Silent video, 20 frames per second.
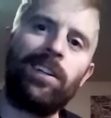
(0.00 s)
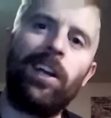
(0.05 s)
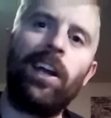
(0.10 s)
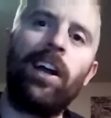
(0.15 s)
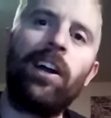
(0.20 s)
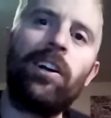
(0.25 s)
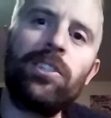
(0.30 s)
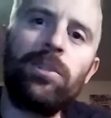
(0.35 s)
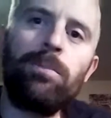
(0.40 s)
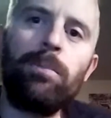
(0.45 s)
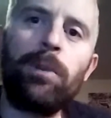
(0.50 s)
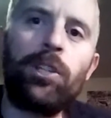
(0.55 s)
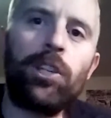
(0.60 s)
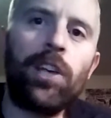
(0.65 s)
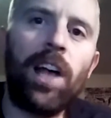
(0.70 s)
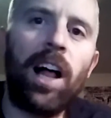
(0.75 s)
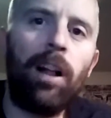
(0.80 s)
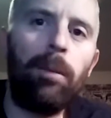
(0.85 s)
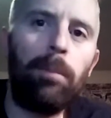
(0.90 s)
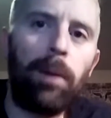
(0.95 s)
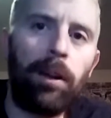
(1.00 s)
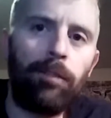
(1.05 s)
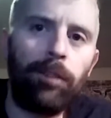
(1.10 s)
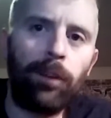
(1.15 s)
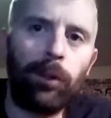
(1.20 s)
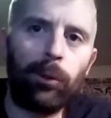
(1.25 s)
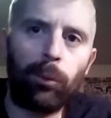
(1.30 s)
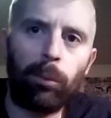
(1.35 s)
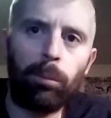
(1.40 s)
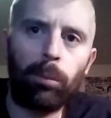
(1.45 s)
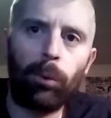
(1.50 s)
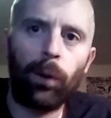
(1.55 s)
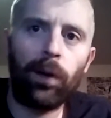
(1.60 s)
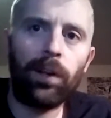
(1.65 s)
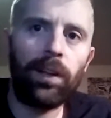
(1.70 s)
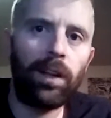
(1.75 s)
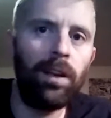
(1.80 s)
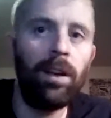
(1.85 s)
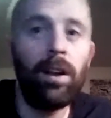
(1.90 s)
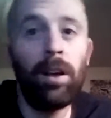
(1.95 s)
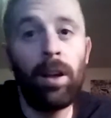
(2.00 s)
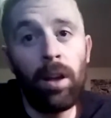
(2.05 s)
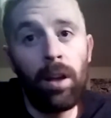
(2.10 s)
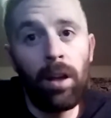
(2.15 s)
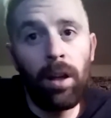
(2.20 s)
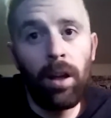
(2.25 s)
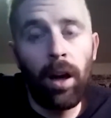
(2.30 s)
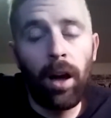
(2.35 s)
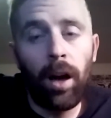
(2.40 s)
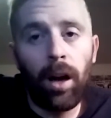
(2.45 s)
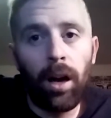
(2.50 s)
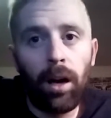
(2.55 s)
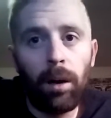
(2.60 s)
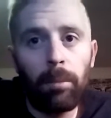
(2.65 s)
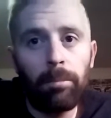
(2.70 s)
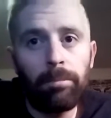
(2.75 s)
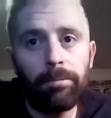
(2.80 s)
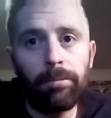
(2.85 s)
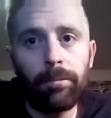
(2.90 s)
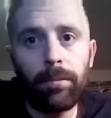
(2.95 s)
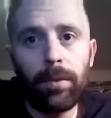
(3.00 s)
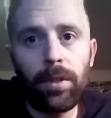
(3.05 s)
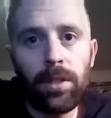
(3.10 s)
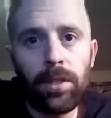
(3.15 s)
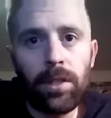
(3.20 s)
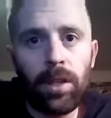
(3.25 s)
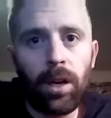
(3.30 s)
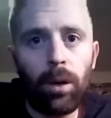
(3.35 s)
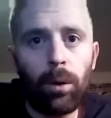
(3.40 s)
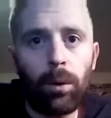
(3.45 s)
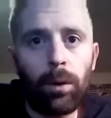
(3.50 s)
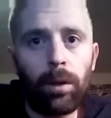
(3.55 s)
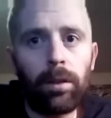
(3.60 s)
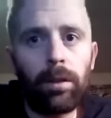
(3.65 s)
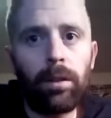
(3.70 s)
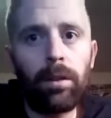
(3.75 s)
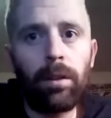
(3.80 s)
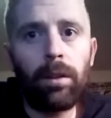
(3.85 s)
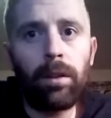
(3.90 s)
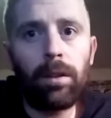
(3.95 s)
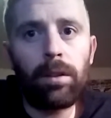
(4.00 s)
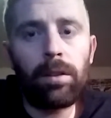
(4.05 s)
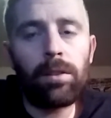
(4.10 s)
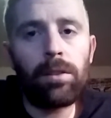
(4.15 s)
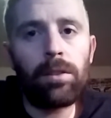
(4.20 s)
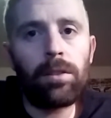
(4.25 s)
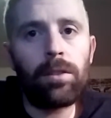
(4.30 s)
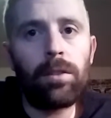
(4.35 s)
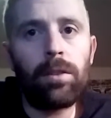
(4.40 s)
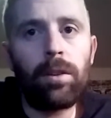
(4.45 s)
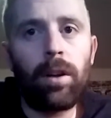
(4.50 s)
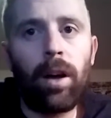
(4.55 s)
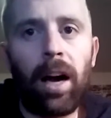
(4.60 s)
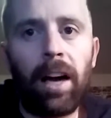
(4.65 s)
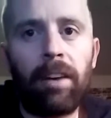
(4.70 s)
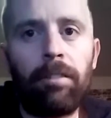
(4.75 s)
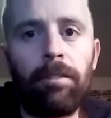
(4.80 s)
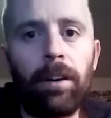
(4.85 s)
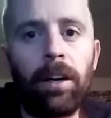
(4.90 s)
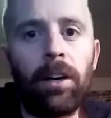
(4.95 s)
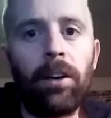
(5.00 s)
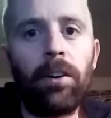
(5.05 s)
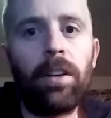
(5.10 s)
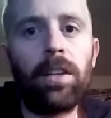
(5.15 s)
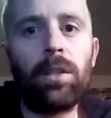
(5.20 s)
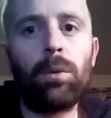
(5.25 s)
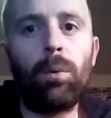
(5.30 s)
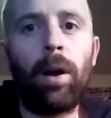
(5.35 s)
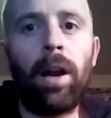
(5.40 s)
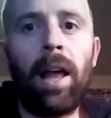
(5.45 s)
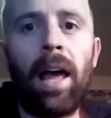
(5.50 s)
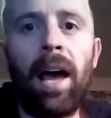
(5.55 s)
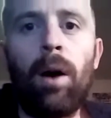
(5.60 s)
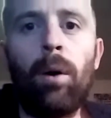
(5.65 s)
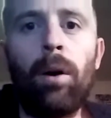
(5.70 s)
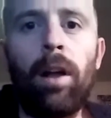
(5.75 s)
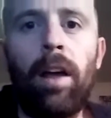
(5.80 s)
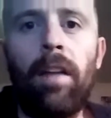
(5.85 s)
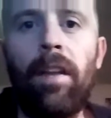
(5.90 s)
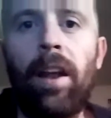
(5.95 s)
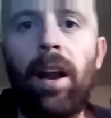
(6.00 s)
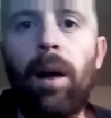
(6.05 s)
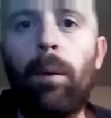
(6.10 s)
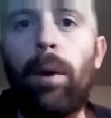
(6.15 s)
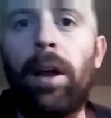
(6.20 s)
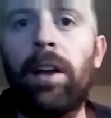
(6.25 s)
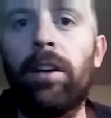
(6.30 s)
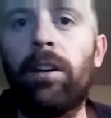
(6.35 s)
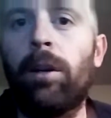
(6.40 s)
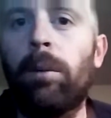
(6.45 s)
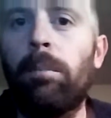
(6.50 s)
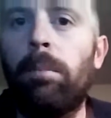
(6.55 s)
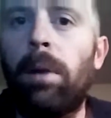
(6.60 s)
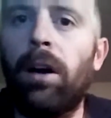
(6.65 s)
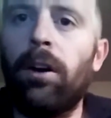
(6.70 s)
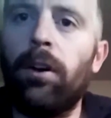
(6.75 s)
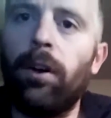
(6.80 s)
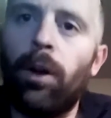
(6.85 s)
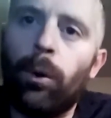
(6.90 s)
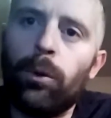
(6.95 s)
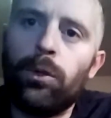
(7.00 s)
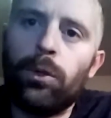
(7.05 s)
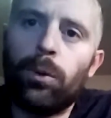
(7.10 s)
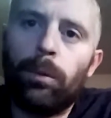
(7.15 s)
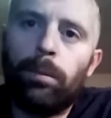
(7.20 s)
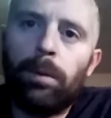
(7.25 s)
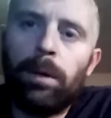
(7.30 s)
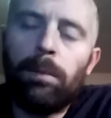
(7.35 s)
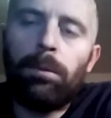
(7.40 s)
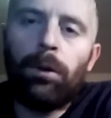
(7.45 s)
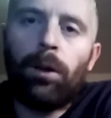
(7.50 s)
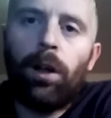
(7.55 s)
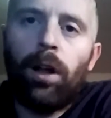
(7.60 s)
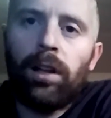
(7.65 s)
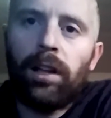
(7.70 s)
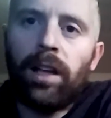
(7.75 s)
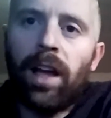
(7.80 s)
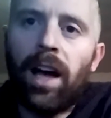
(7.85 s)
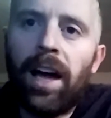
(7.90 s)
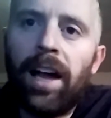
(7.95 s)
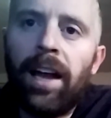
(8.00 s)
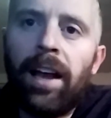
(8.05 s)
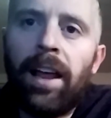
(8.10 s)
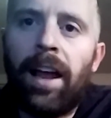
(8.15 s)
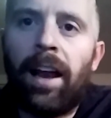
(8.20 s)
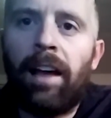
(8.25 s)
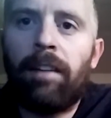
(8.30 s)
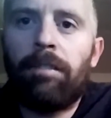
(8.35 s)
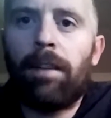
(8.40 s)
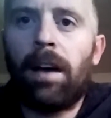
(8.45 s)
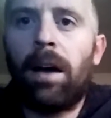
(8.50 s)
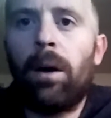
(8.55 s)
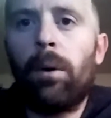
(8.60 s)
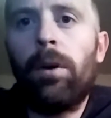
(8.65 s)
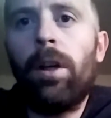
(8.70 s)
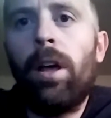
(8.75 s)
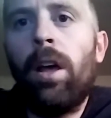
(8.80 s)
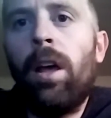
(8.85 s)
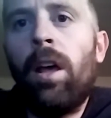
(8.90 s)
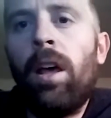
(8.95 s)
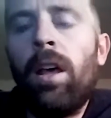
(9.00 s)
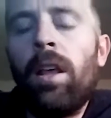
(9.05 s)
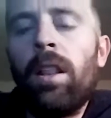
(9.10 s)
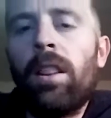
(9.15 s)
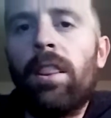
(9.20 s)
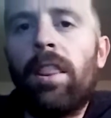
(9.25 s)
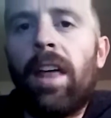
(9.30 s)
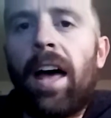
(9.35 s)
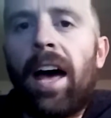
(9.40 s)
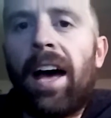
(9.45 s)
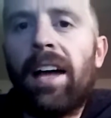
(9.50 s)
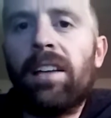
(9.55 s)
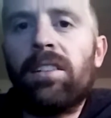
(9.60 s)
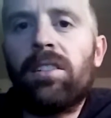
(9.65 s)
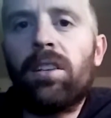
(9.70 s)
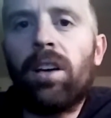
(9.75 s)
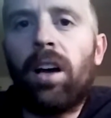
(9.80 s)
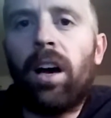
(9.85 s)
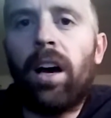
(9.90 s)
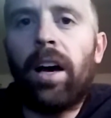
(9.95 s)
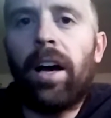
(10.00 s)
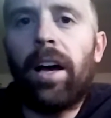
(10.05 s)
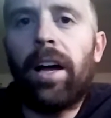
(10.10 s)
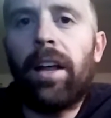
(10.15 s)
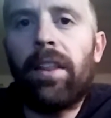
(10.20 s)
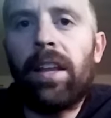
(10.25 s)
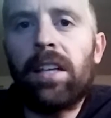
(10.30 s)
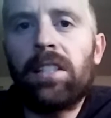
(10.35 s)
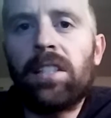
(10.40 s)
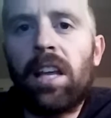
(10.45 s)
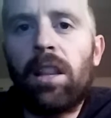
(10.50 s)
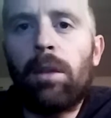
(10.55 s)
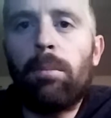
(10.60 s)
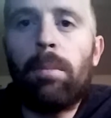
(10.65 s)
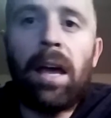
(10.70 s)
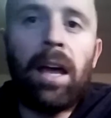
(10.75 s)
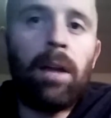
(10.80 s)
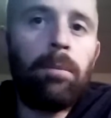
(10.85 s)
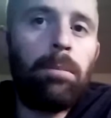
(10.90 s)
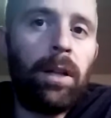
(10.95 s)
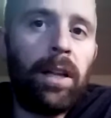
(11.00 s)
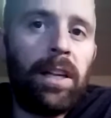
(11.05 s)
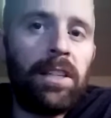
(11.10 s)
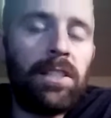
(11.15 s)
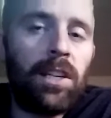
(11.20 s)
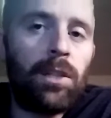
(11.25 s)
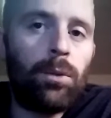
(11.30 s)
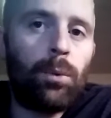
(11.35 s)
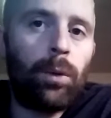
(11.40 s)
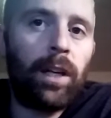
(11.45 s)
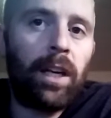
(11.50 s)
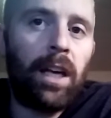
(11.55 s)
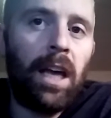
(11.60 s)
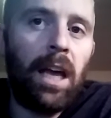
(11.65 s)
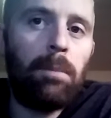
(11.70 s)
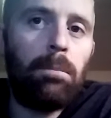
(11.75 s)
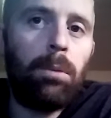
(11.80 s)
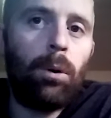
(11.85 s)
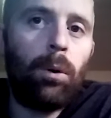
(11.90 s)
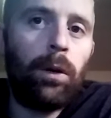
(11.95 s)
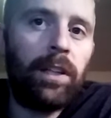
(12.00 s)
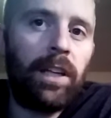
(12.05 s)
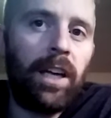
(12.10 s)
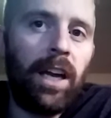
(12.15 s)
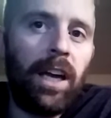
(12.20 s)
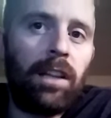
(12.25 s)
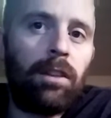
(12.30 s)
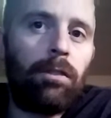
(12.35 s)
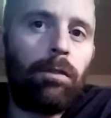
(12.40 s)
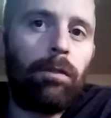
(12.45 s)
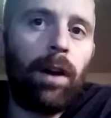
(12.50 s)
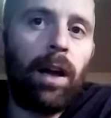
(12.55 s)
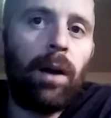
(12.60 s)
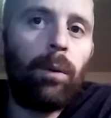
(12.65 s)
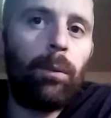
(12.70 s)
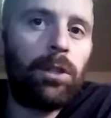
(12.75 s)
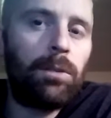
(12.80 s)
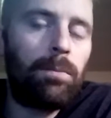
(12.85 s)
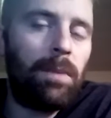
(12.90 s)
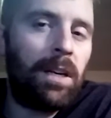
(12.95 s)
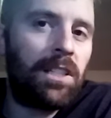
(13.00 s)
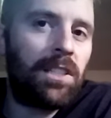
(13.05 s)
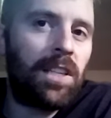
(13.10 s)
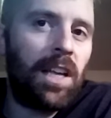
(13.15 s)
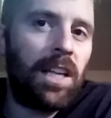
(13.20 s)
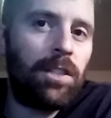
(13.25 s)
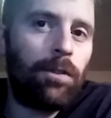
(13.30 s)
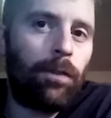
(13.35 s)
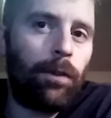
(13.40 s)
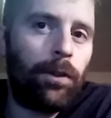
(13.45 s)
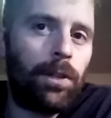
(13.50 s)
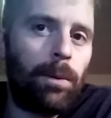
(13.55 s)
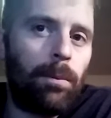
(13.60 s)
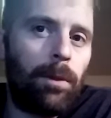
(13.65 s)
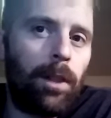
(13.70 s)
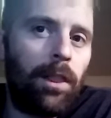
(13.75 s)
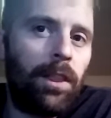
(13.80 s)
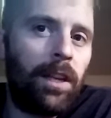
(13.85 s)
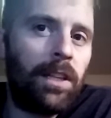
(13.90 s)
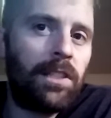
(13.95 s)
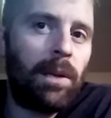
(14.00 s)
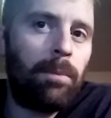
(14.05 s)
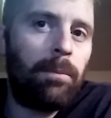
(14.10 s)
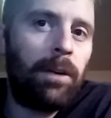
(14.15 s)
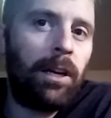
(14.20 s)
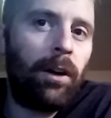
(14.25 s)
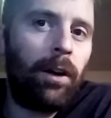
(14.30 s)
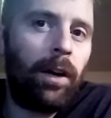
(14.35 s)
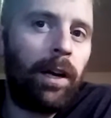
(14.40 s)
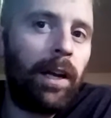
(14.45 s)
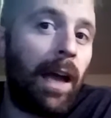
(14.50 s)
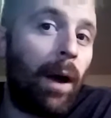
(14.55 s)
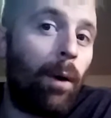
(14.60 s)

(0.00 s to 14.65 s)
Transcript: Here's Michelle by Field Report. So I figured this one out, and then I went and compared notes with people online, and I found that they say the band plays this with a capo on the 8th fret, which makes sense for some of the things I'm hearing.